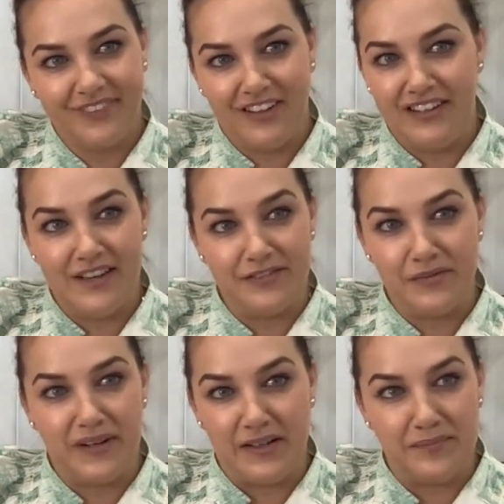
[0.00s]
I never
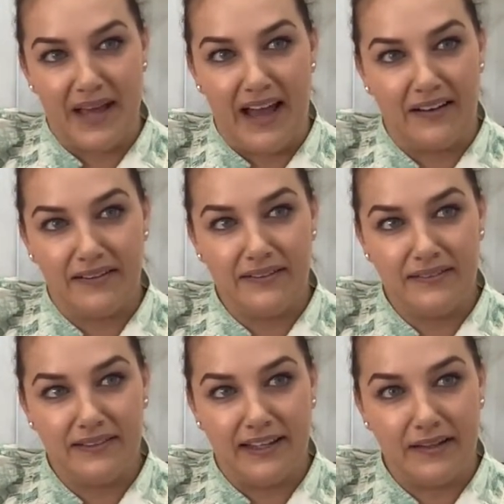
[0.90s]
went back.
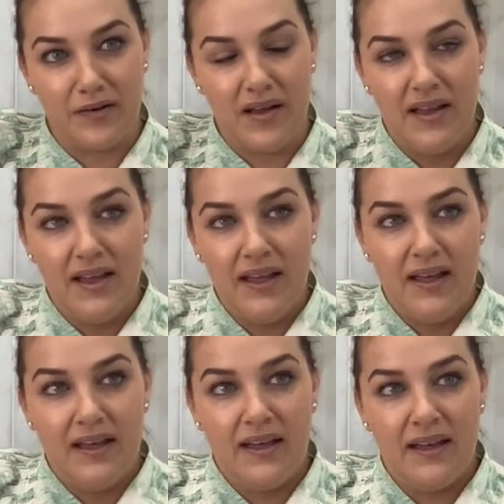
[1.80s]
Like,
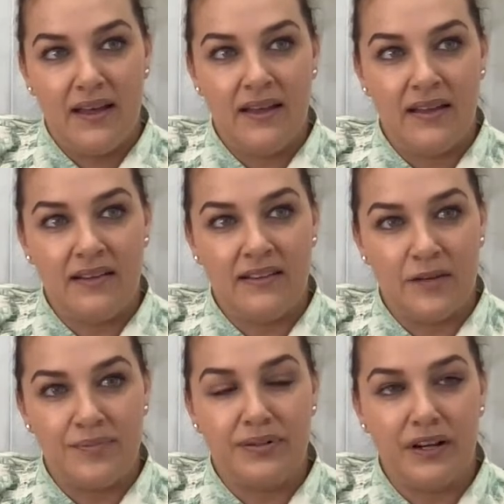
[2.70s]

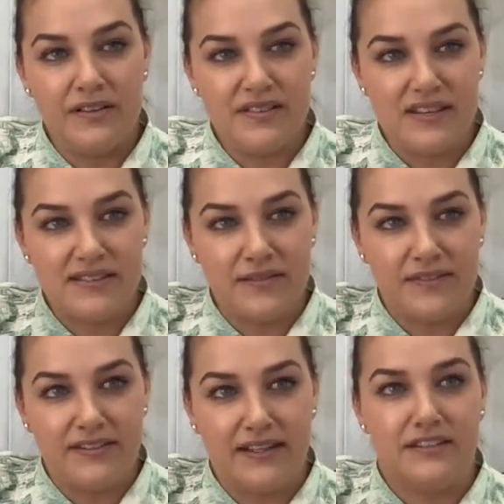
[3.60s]
the process, it
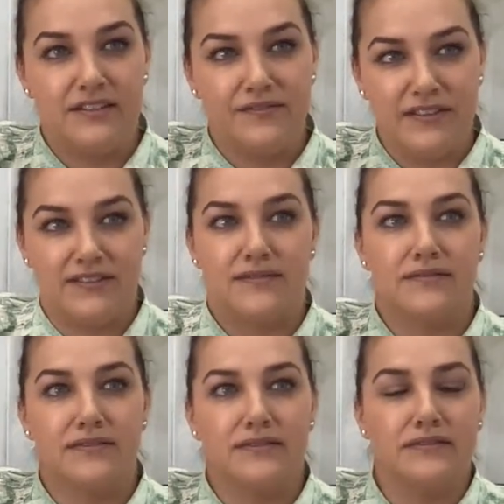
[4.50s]
was such a
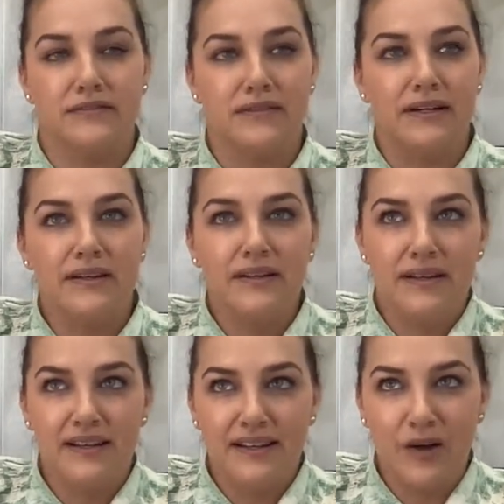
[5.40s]
visceral,
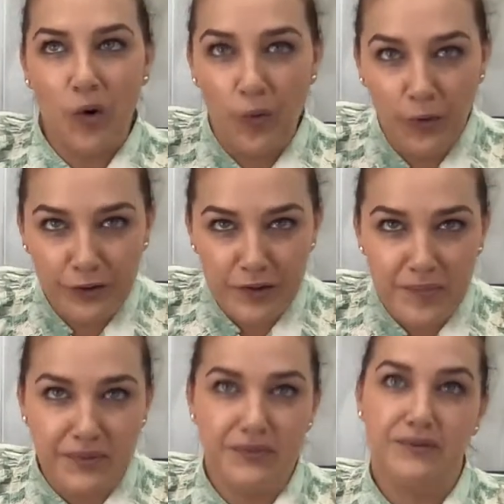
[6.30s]

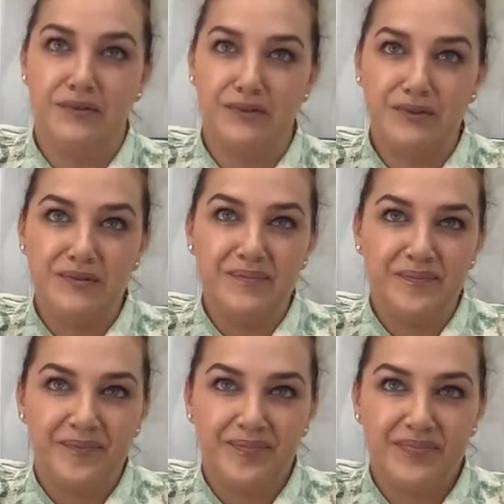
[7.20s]
audible
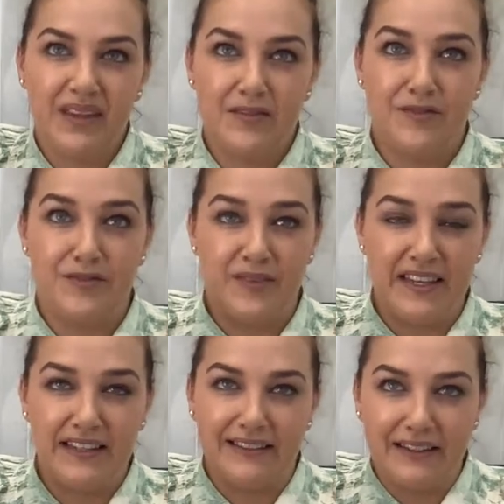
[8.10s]

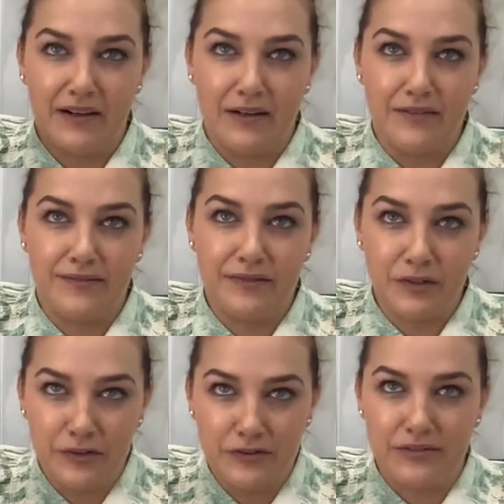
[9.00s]
feeling of,
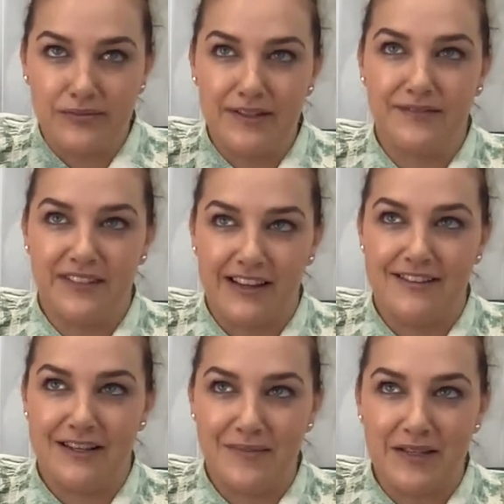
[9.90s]
oh, we've done
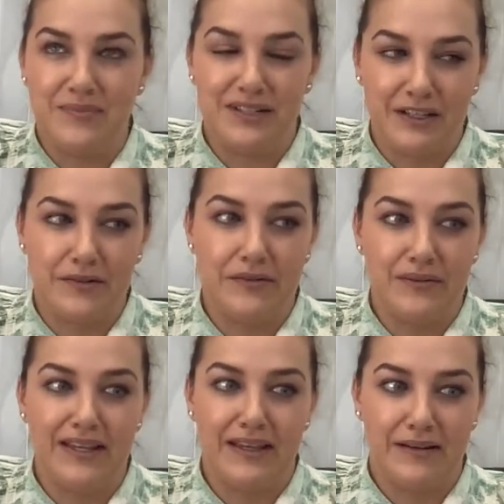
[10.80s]
something pretty cool
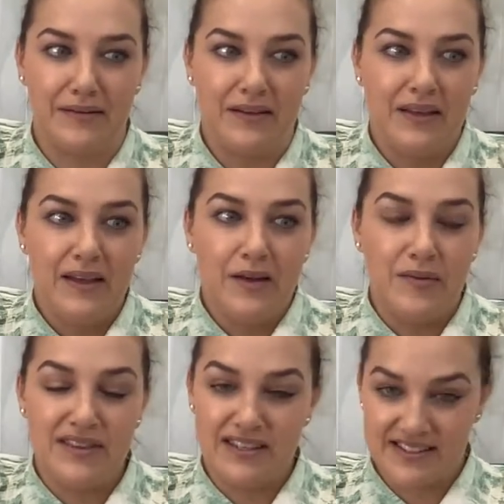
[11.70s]
here,
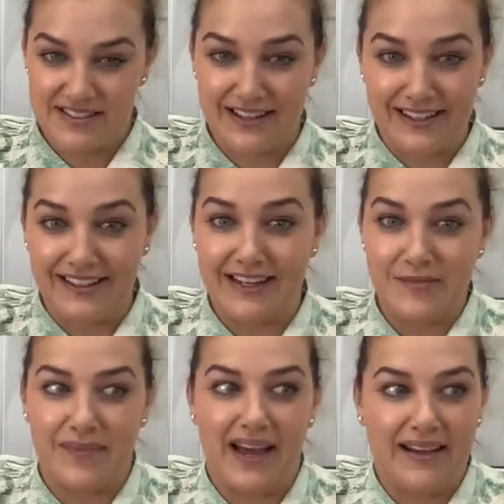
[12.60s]
when the design
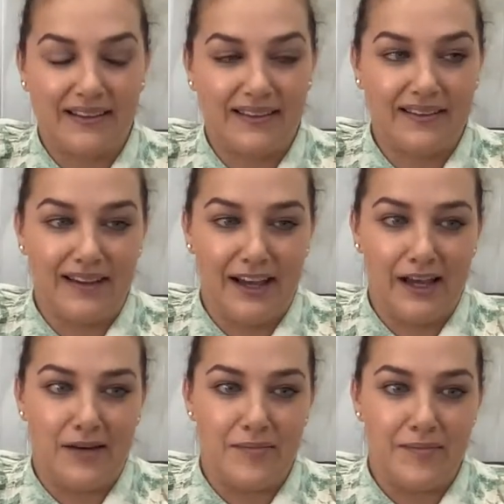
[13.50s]
came back,
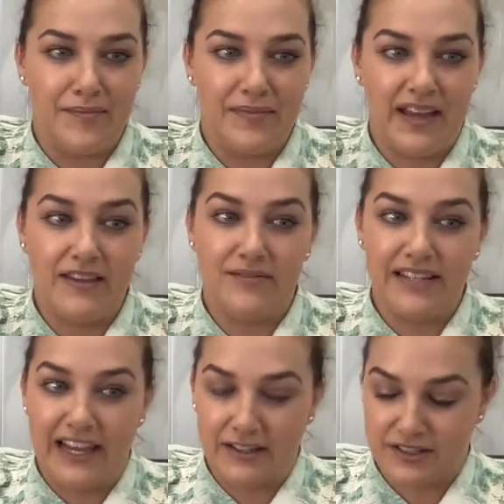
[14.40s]
and the
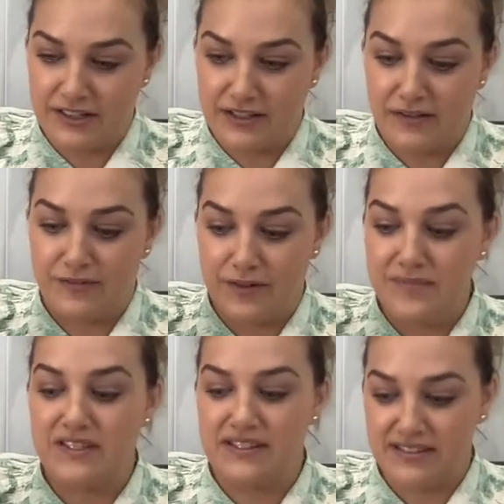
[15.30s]
reaction
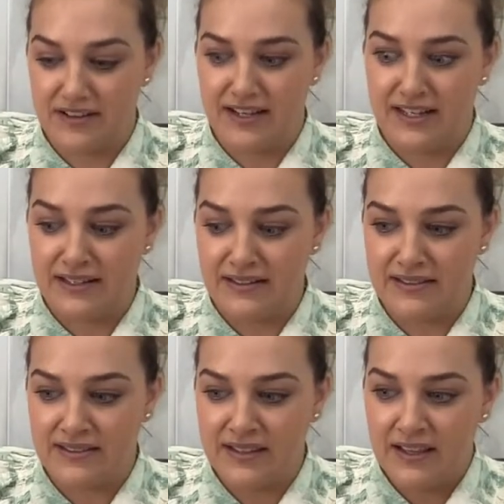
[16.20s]
from the
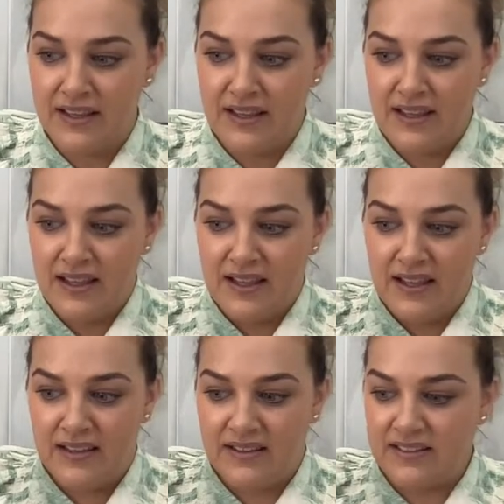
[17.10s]
designers,
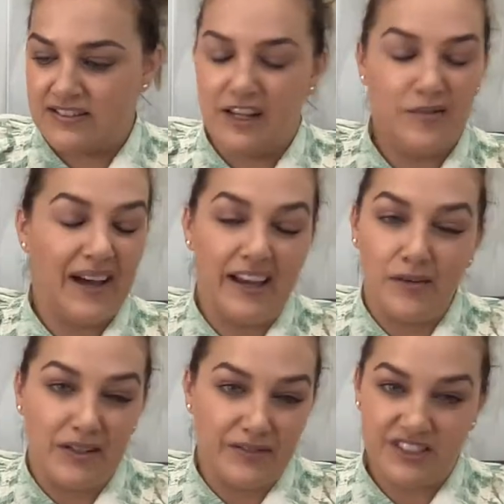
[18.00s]
there's no way I
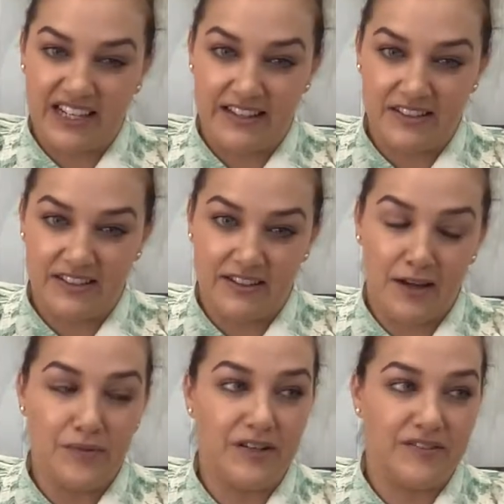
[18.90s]
would have changed it.
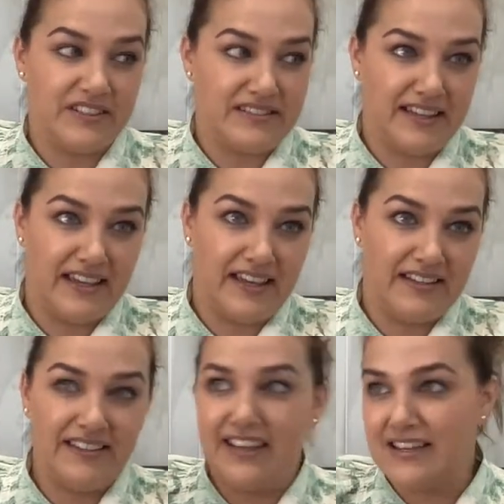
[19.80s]
I would have just
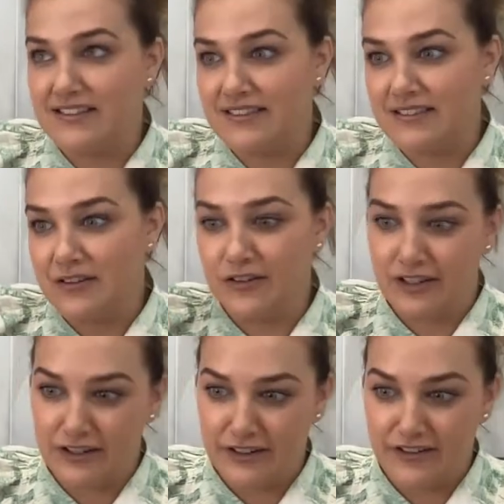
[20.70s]
said yes or
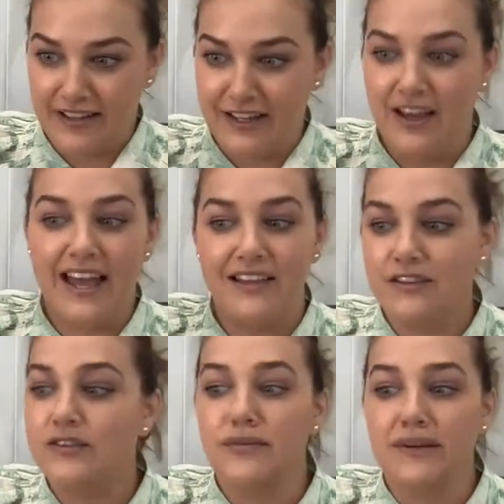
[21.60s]
no. And I
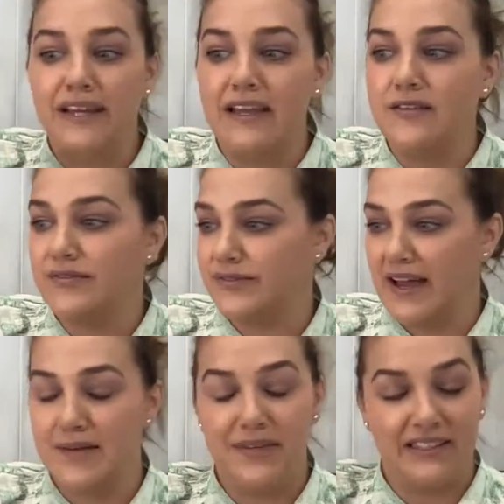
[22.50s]
had three
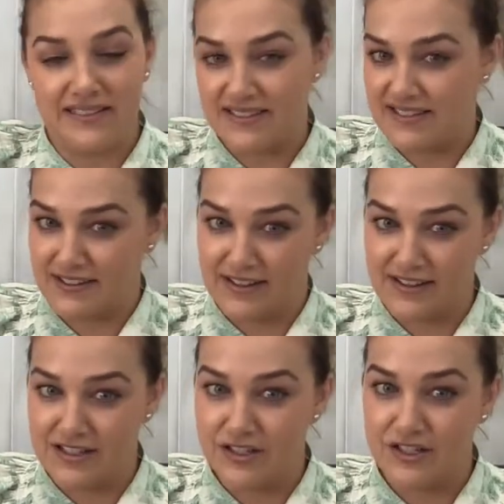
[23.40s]
fabulous
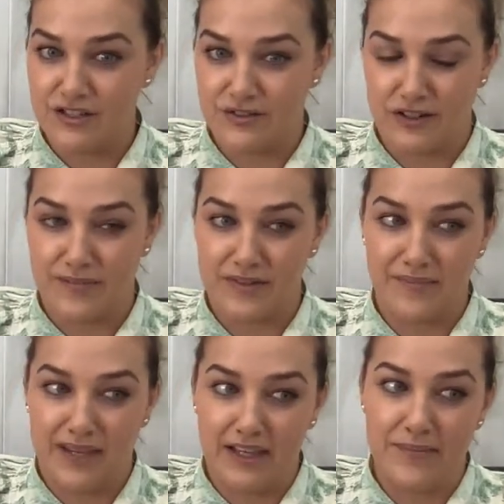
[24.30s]
designs to choose from. The
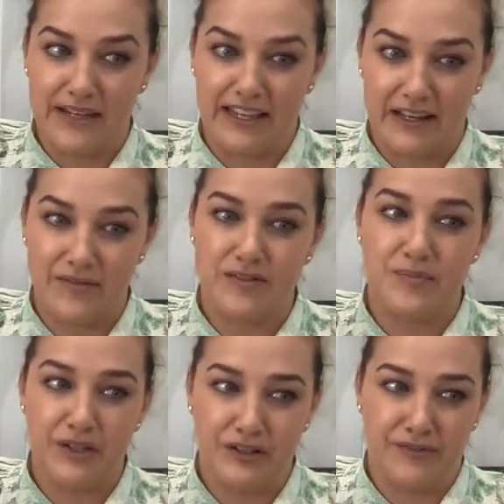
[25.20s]
mink baguette was
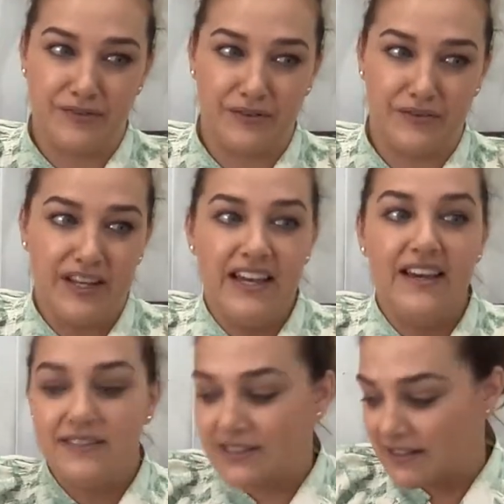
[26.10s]
beautiful.
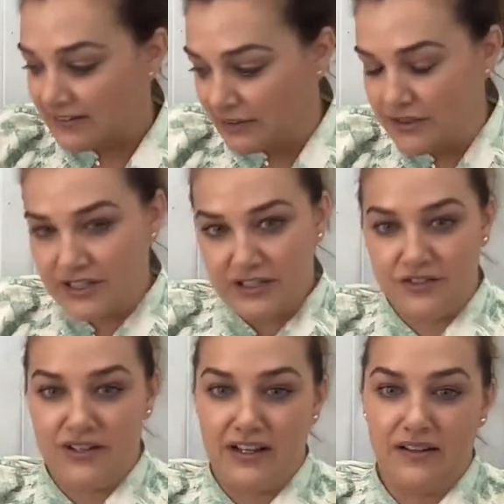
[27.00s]
The galusha
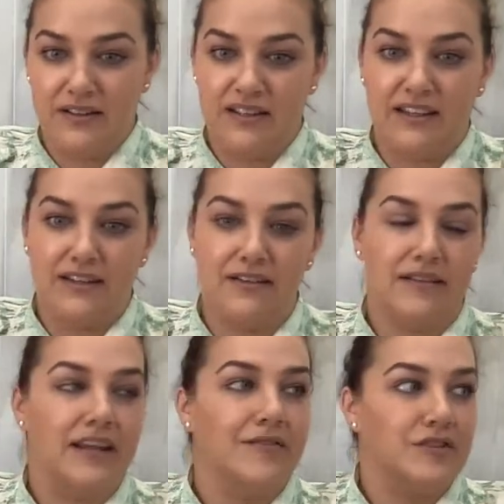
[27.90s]
trunk in the
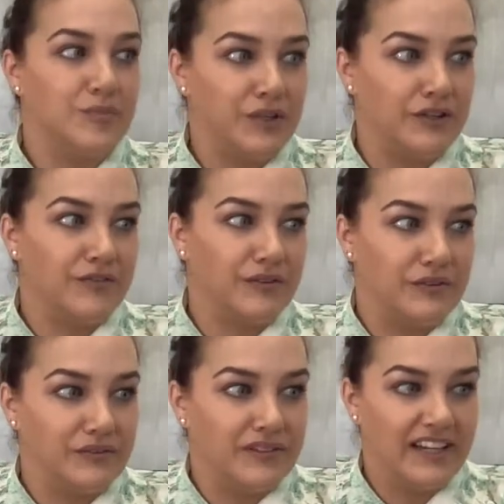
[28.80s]
green was
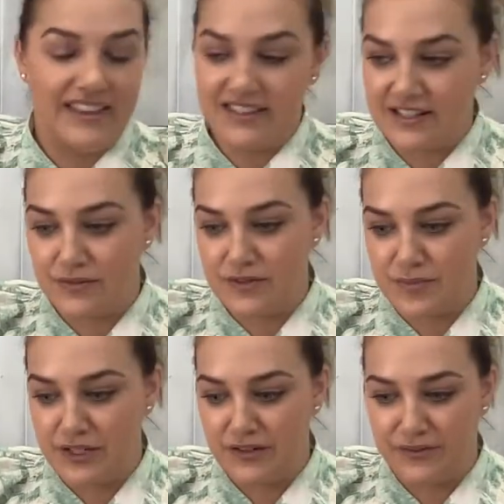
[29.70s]
beautiful. And this was
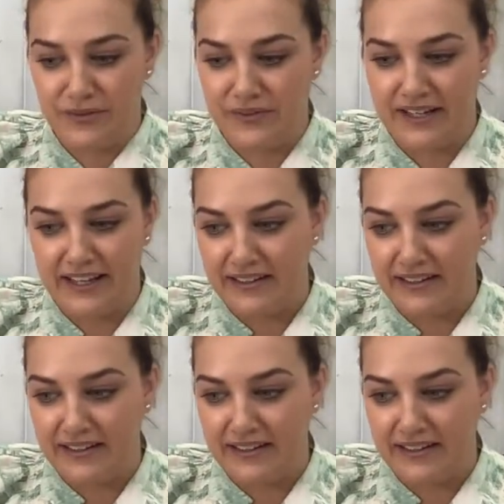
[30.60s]
beautiful.